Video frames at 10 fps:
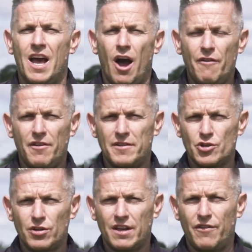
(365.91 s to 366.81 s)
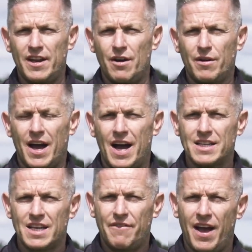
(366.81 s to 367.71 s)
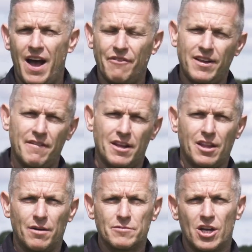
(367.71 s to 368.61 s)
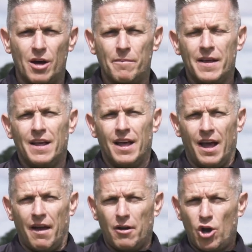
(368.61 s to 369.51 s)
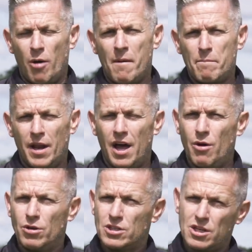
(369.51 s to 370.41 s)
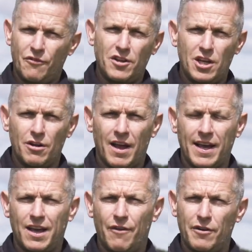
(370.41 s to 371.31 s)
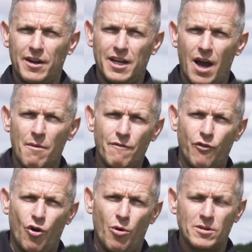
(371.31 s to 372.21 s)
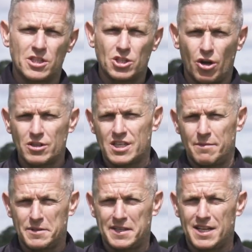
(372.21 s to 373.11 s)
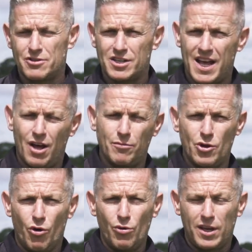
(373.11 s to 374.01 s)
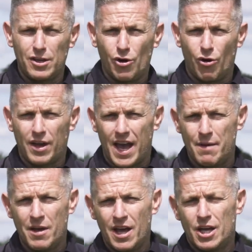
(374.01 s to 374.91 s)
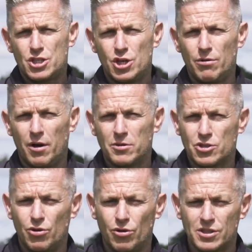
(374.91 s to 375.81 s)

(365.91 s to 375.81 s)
Hopefully you've enjoyed this video, guys. If you have, give it a thumbs up. Comment below stuff that you'd like covering going forwards as concepts, etc., to help your game and shoot lower scores.